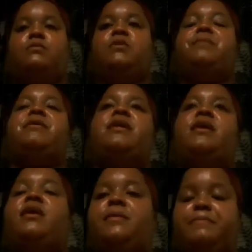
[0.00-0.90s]
But,
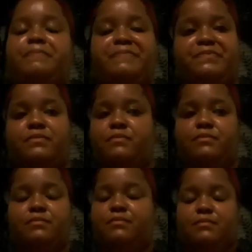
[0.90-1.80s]

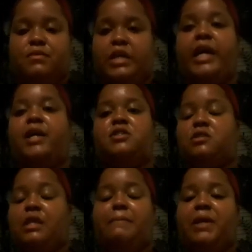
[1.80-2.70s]
yeah, just
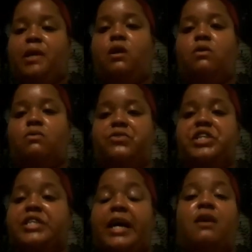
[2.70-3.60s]
let me know.
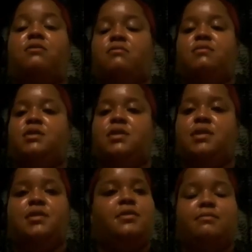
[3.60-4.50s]
Reach out.
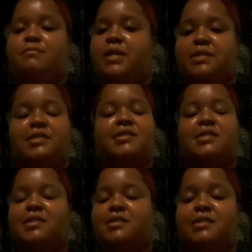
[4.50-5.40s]
A sister
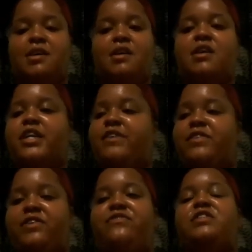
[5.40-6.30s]
can send a hug, even
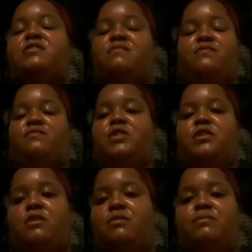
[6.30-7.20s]
if it's, you
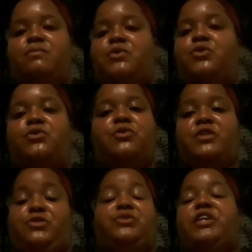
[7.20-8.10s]
know, through
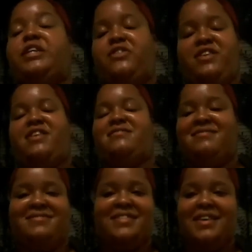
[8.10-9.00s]
the internet.
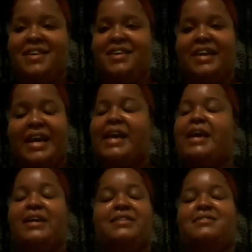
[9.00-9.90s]

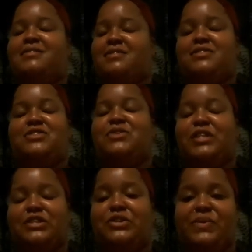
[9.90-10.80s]
You
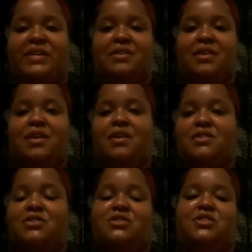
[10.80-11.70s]
can do it.
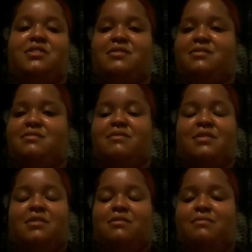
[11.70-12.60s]
So just, you know,